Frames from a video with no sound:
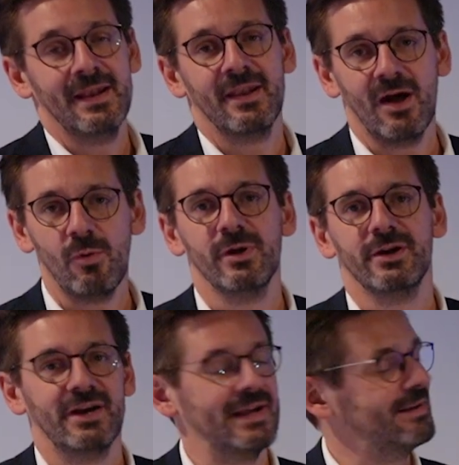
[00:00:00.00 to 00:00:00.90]
Now we
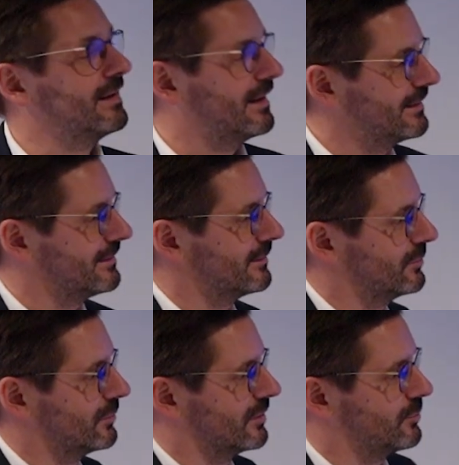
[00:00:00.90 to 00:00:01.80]
are adding lighting
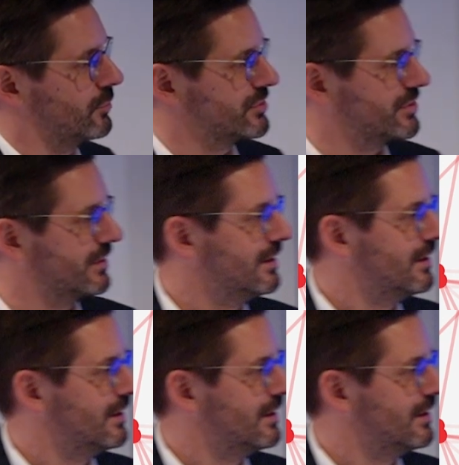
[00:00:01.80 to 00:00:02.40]
to that portion.